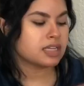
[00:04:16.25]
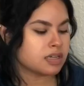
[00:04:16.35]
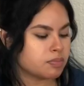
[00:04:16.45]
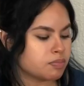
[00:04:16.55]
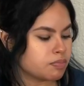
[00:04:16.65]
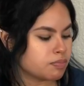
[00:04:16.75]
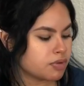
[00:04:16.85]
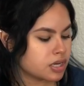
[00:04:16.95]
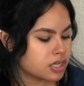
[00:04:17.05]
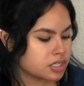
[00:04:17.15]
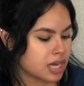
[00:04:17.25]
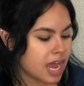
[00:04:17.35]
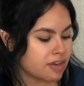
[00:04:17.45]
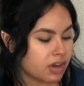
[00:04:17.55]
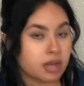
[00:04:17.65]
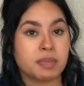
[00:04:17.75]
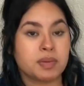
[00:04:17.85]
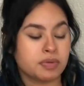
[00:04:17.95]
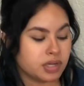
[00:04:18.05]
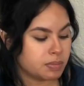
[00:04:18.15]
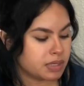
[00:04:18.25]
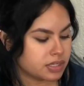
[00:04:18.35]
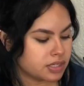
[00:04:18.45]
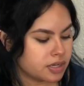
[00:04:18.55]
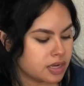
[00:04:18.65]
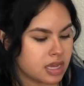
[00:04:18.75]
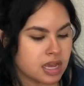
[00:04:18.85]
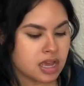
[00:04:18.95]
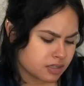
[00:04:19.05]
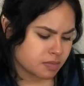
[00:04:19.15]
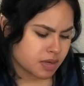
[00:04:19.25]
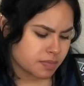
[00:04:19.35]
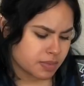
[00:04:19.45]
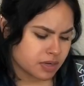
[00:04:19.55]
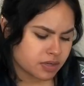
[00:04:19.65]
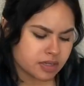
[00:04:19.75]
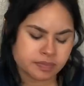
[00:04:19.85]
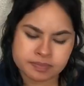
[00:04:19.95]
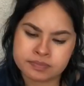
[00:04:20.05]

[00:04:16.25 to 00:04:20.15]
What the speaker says: Take a brush. I recommend Beauty Blender. Come on, powder.